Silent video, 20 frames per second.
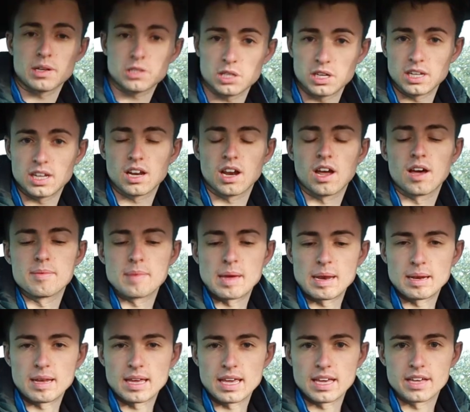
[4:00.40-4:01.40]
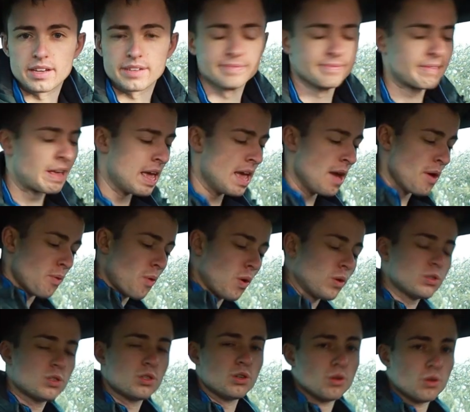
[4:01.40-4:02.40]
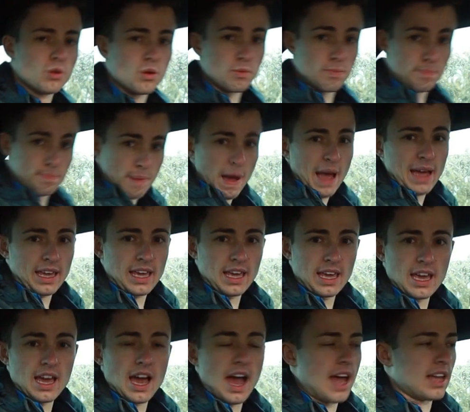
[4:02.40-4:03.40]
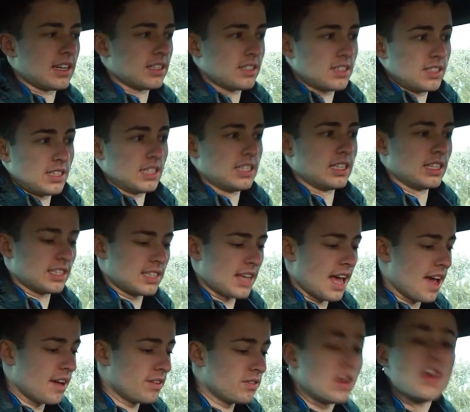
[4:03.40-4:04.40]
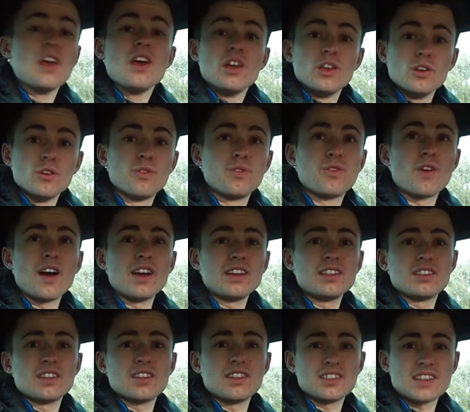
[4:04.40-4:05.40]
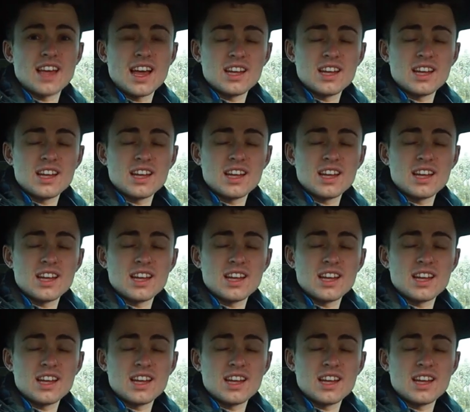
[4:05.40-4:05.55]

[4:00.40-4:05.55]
actually climb in here. Once you're back here and sitting down, you'll find that there's